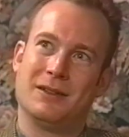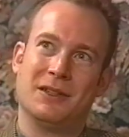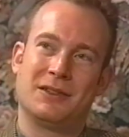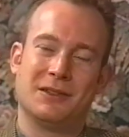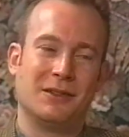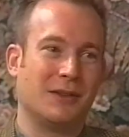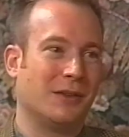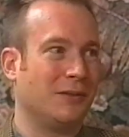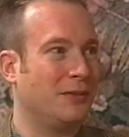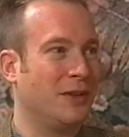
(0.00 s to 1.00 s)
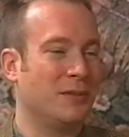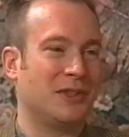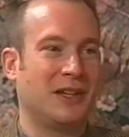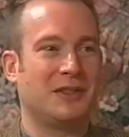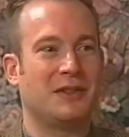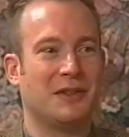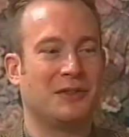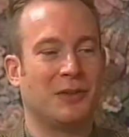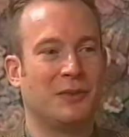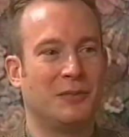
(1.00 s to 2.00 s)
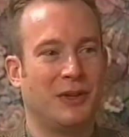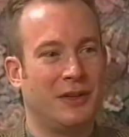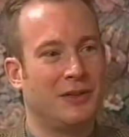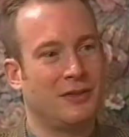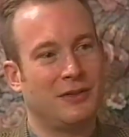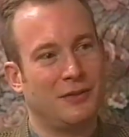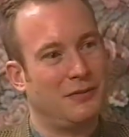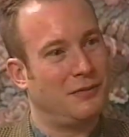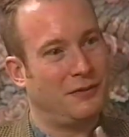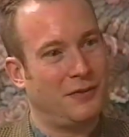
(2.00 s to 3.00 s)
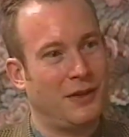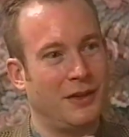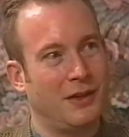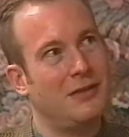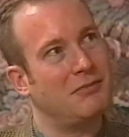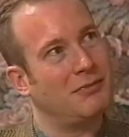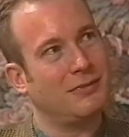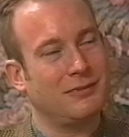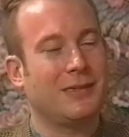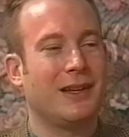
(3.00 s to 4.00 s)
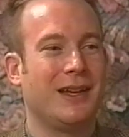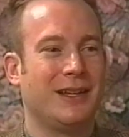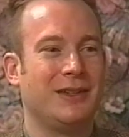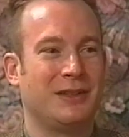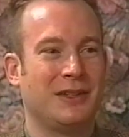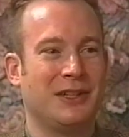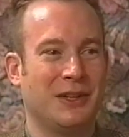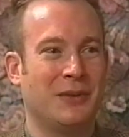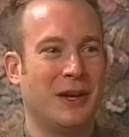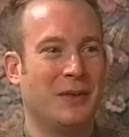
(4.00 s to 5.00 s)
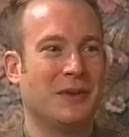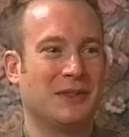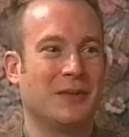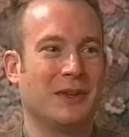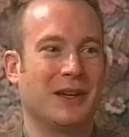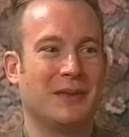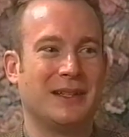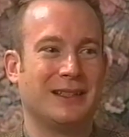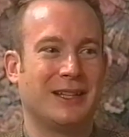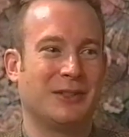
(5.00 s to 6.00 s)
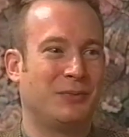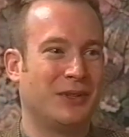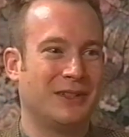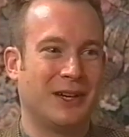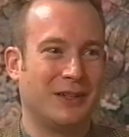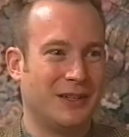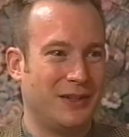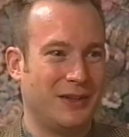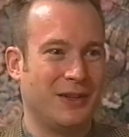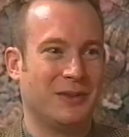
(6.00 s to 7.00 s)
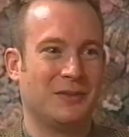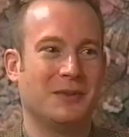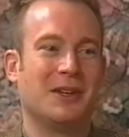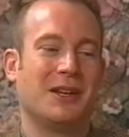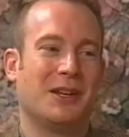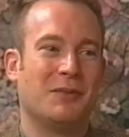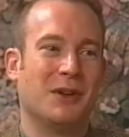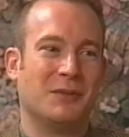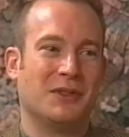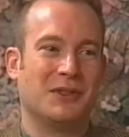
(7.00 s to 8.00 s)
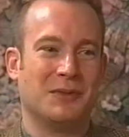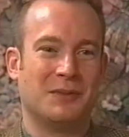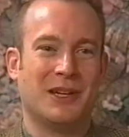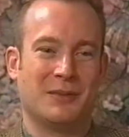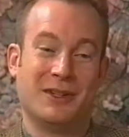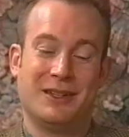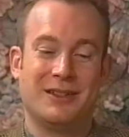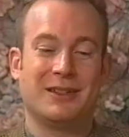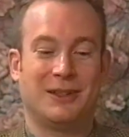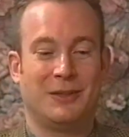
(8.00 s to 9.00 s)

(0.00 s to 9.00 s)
listen to the rhythm section, the trumpet player, and sort of fill in, and you can get away with something. I mean, not to put down any of the other members in the band, but it is a